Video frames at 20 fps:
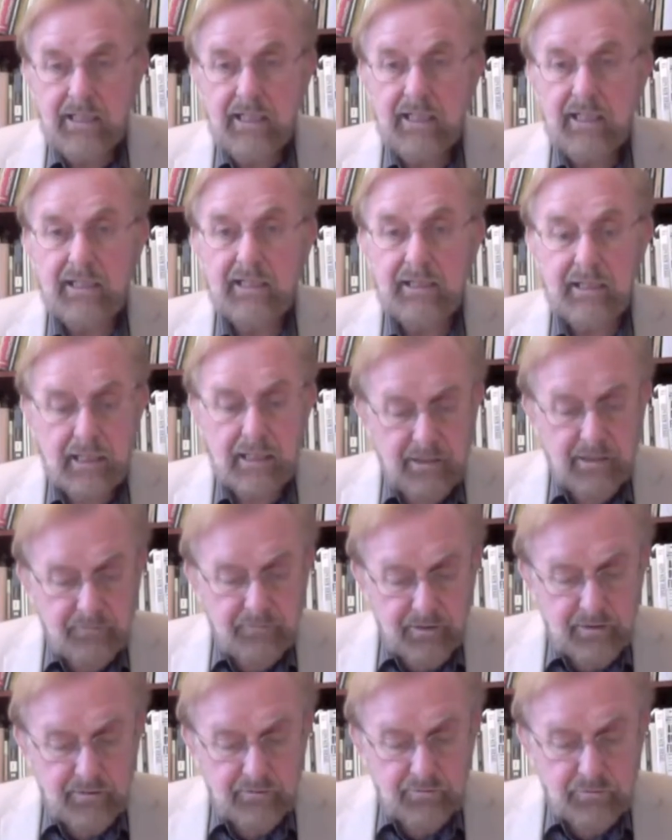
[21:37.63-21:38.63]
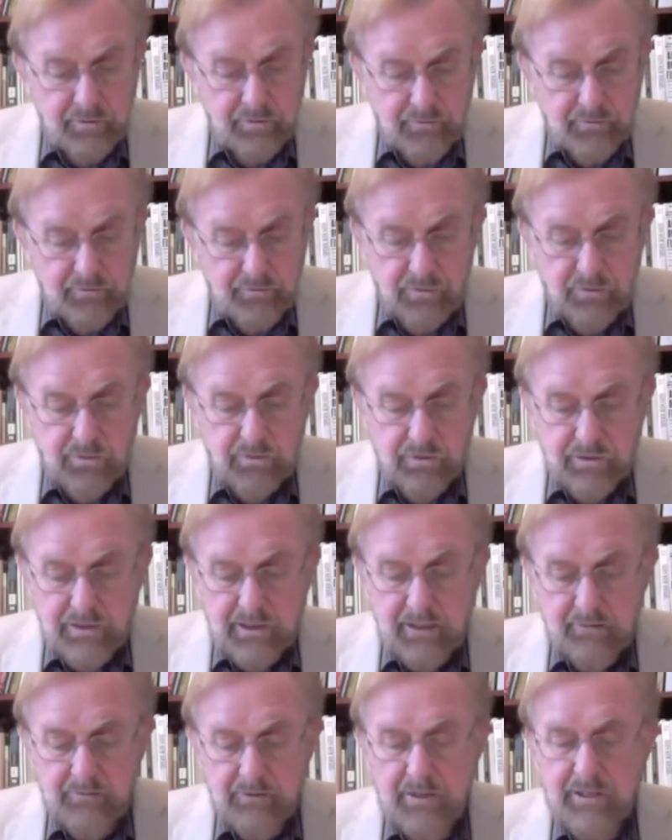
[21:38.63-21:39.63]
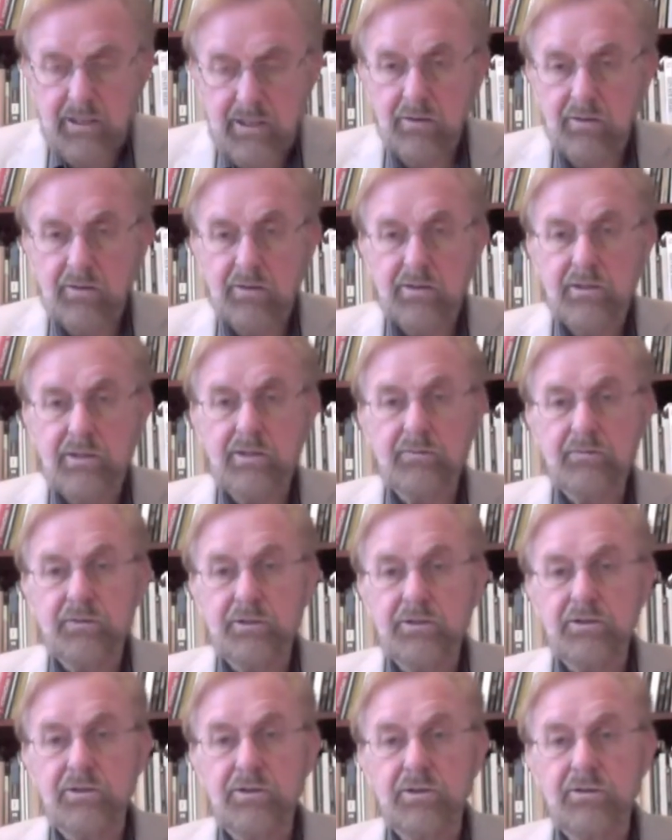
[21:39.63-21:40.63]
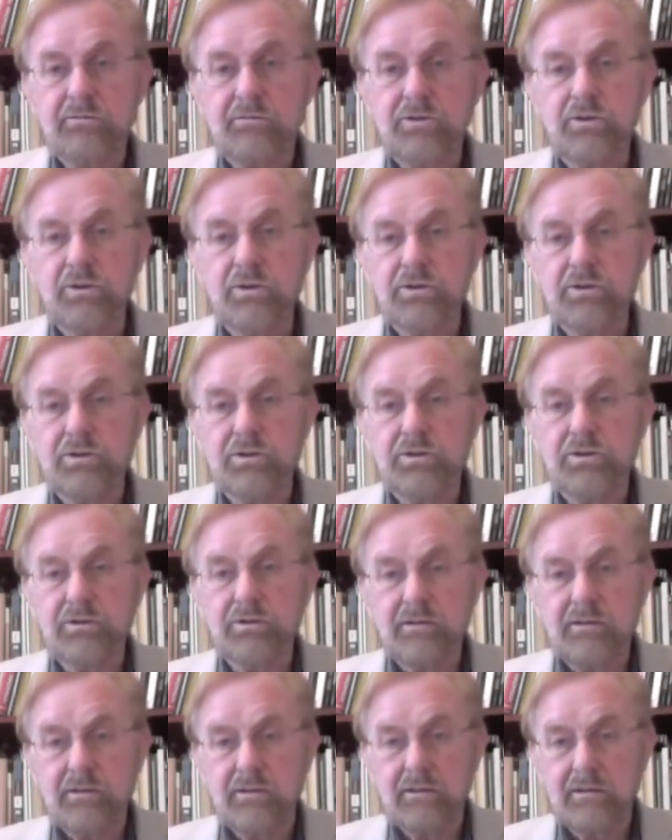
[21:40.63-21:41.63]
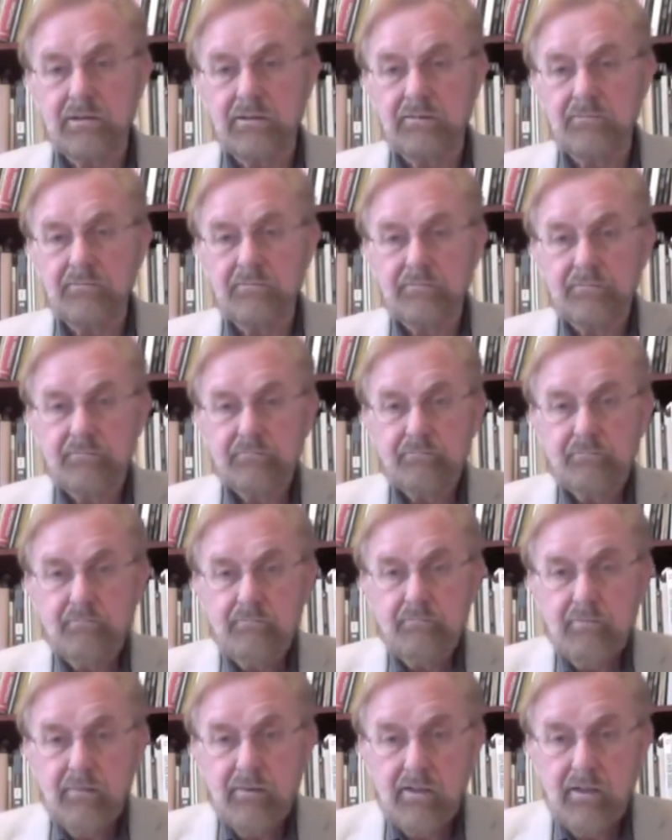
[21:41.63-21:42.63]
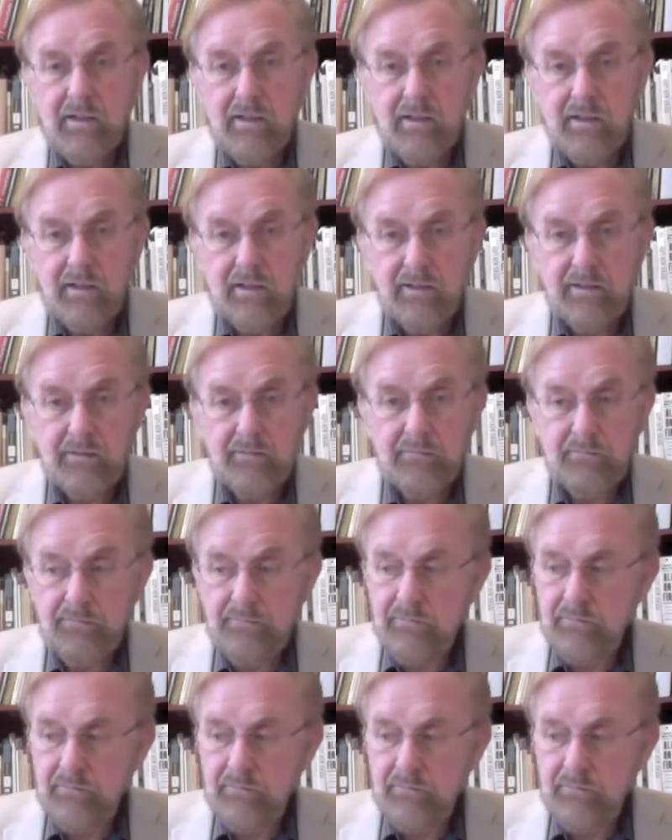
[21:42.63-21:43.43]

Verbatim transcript: in the Advent Review and Sabbath Herald, the official church um, um,